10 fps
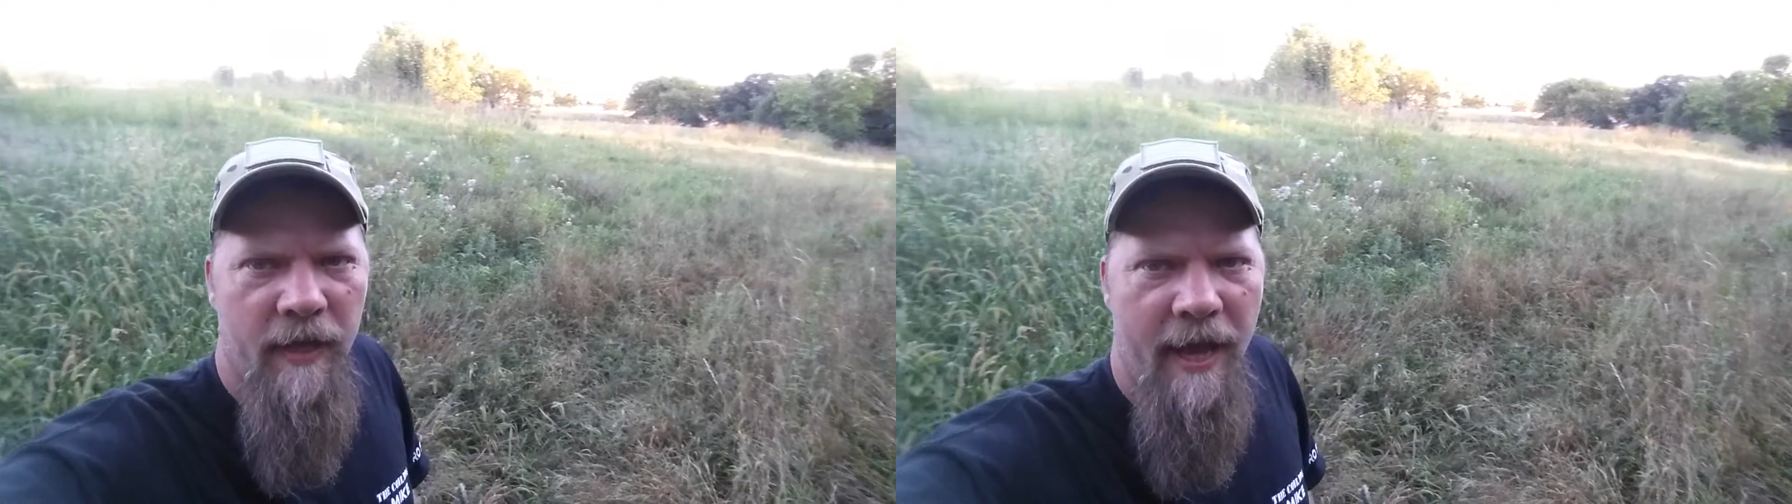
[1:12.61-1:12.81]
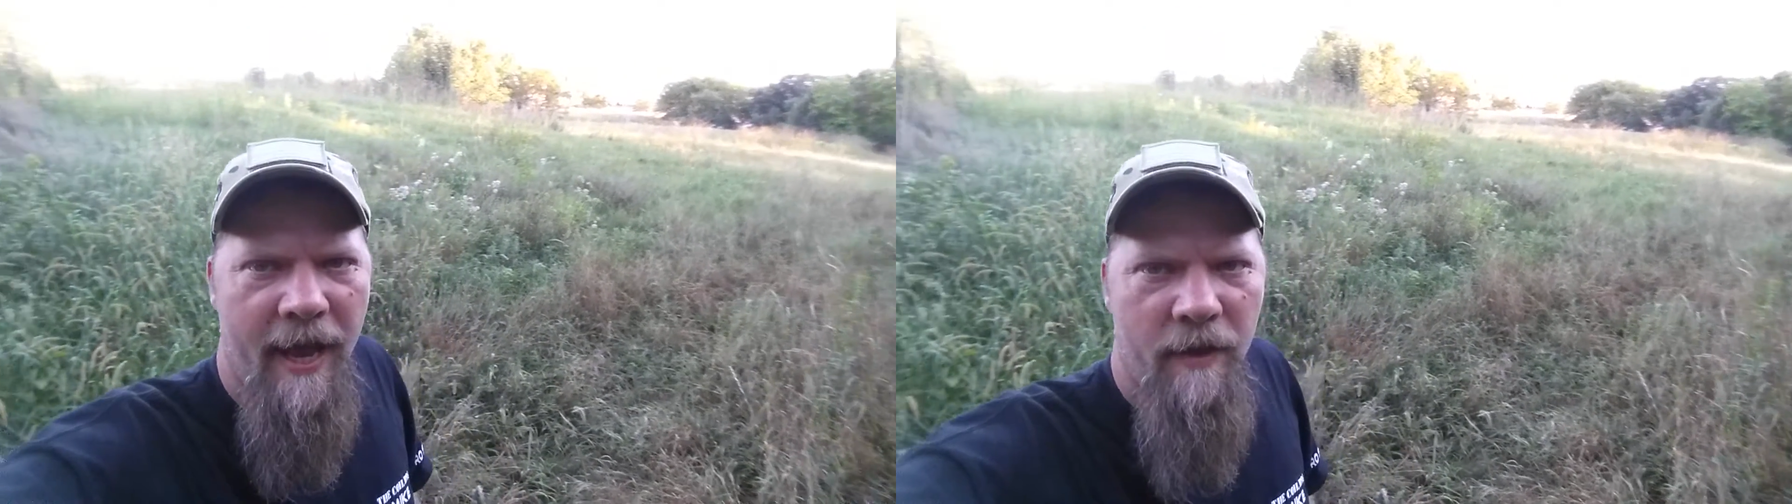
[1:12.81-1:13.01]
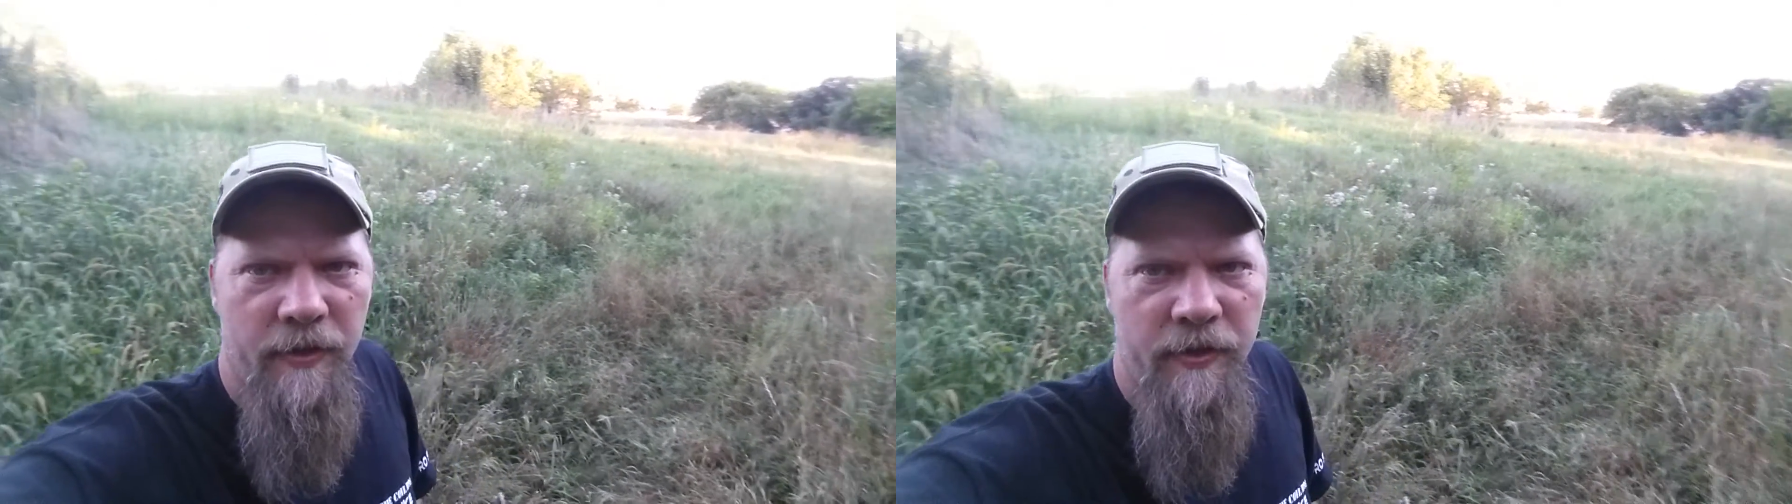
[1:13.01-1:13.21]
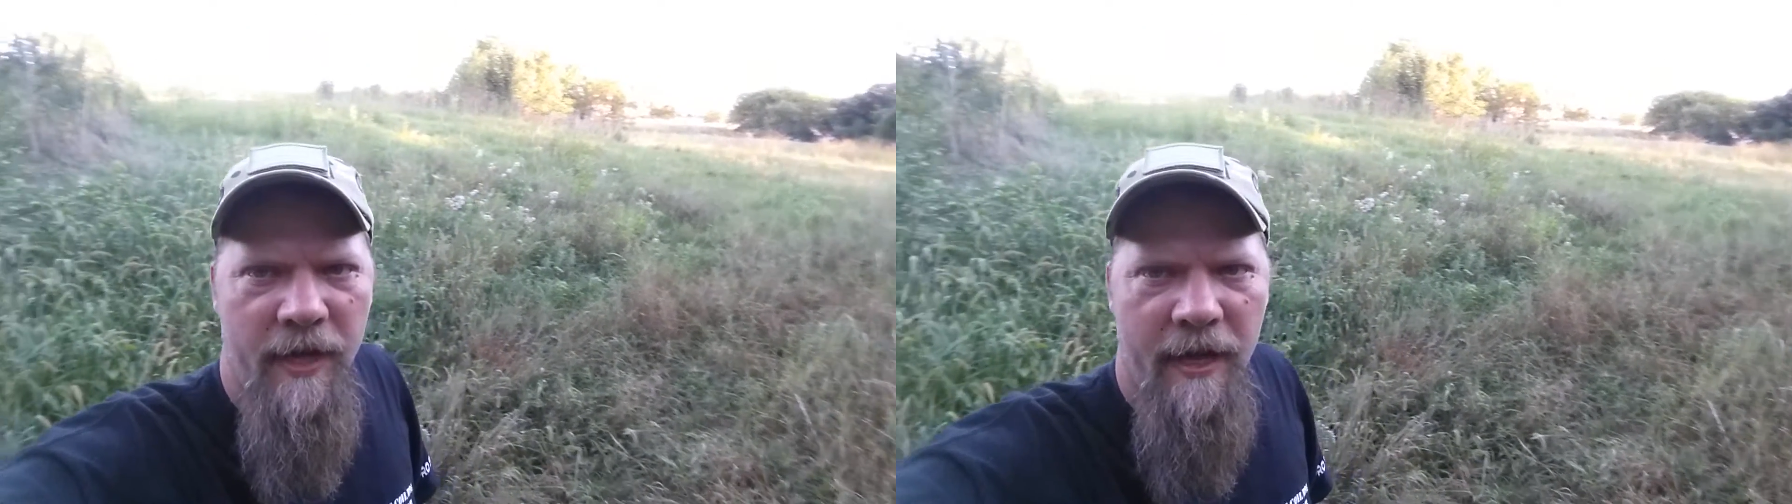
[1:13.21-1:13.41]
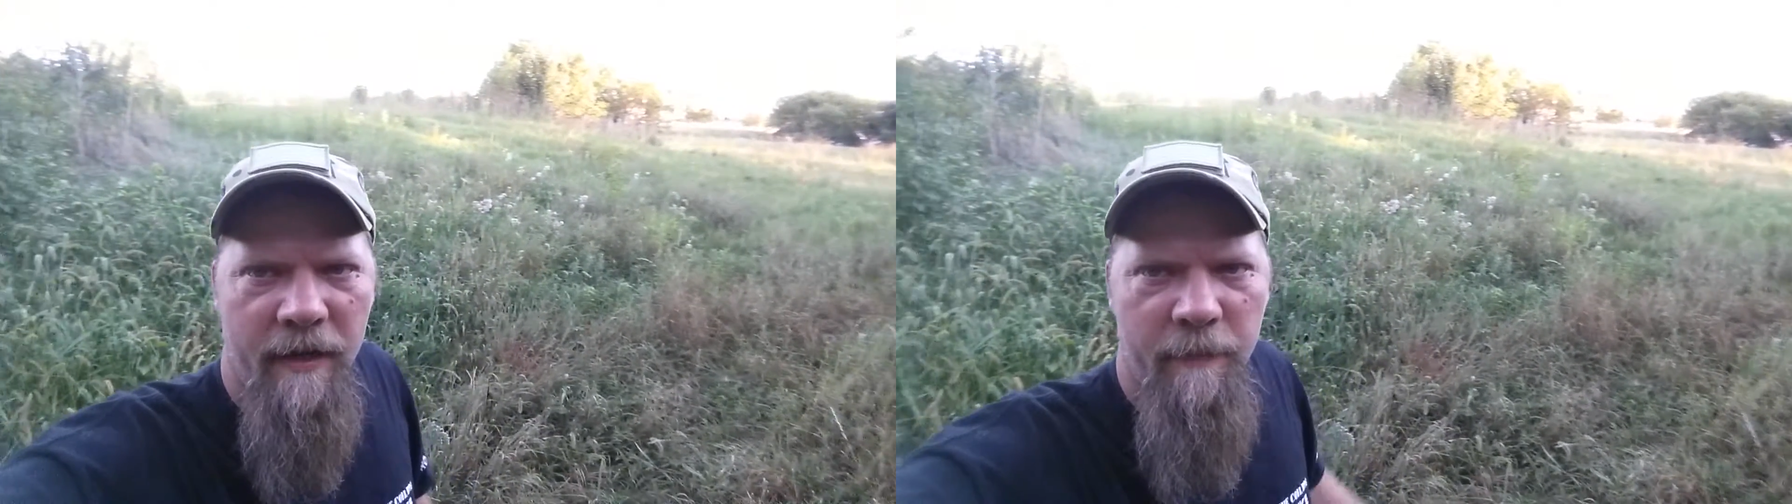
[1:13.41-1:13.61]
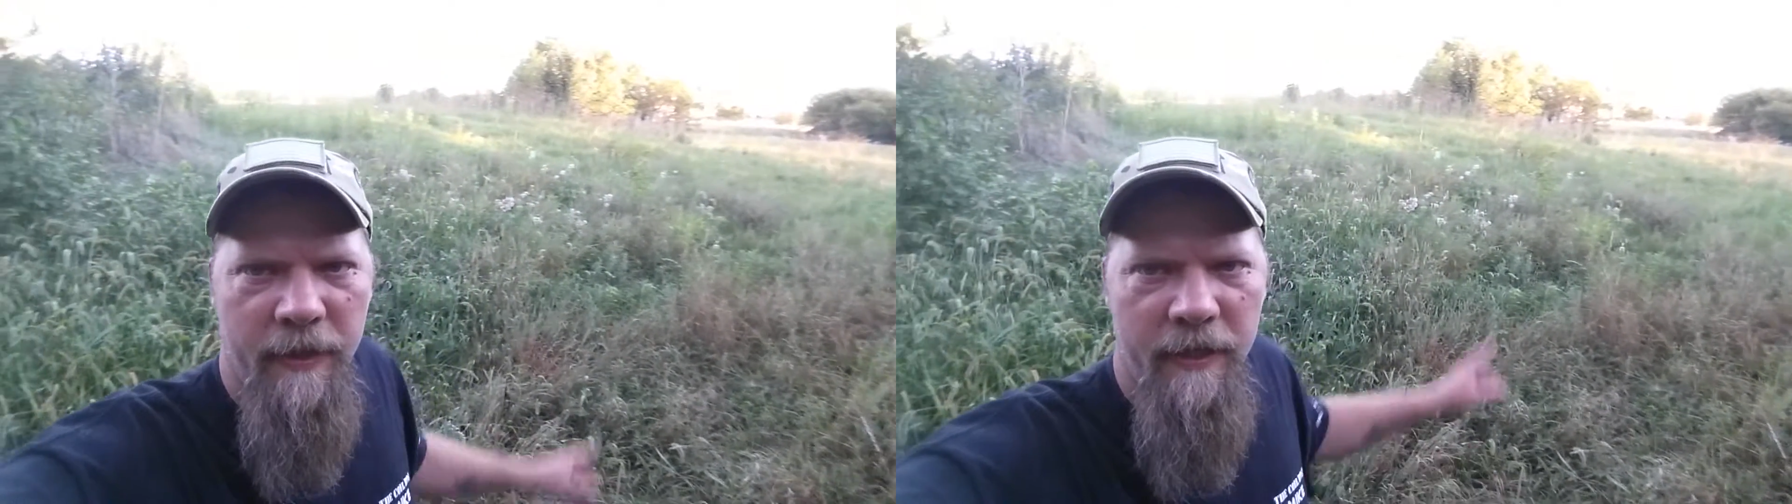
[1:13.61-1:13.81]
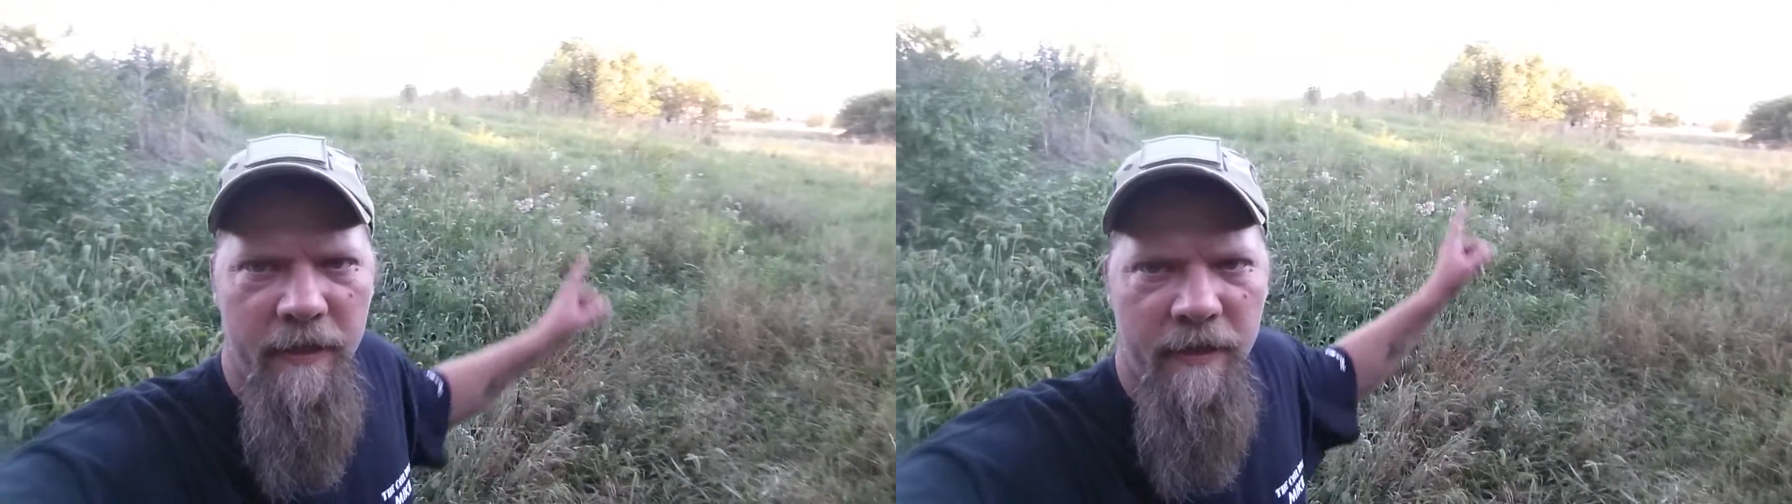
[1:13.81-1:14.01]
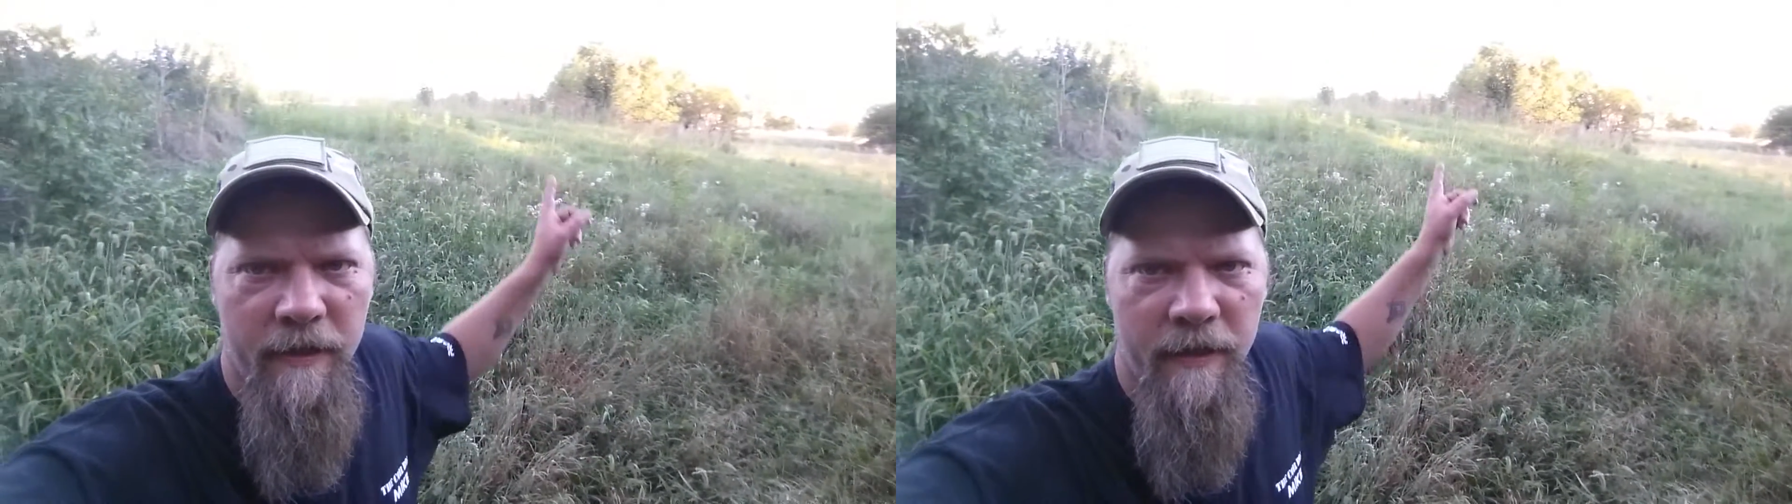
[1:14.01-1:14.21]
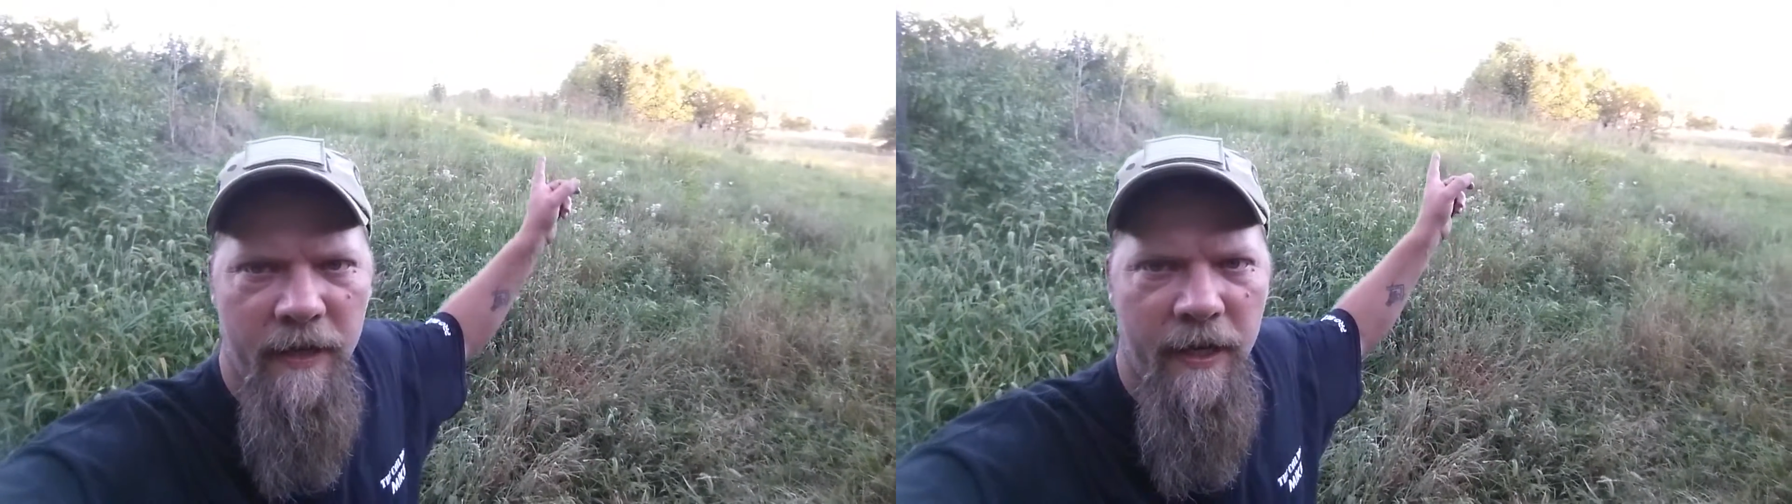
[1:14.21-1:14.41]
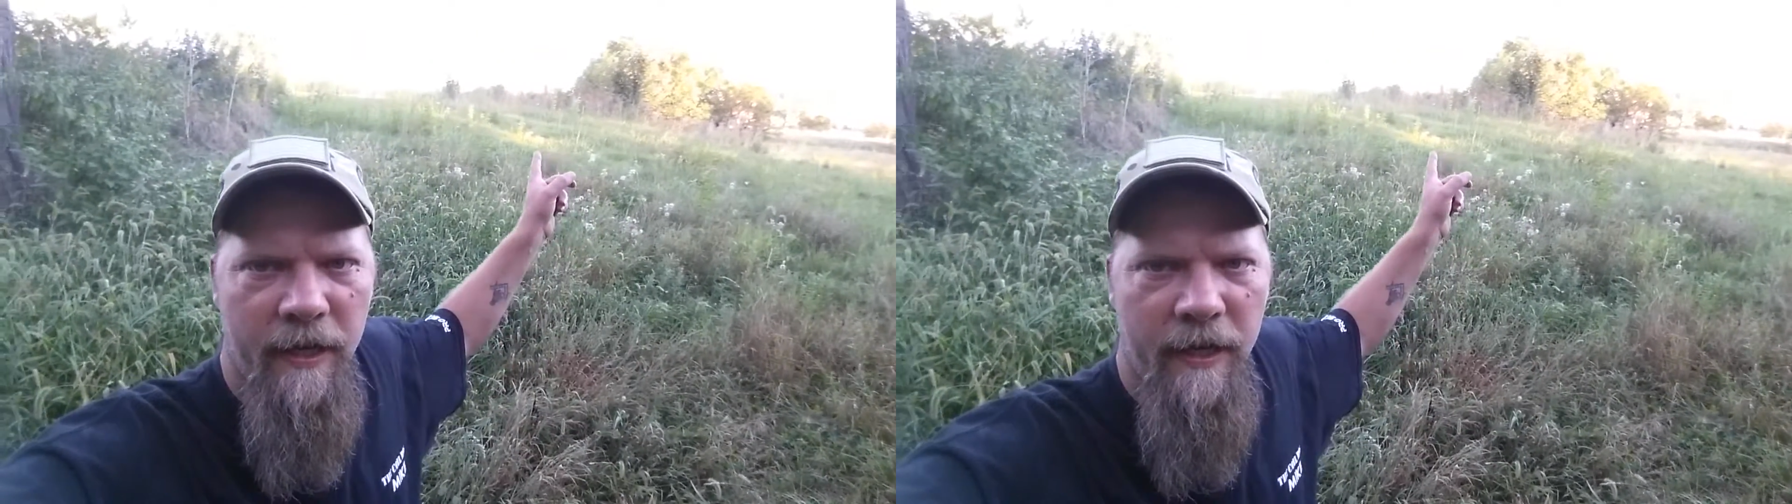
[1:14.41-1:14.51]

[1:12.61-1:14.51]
The house sat up here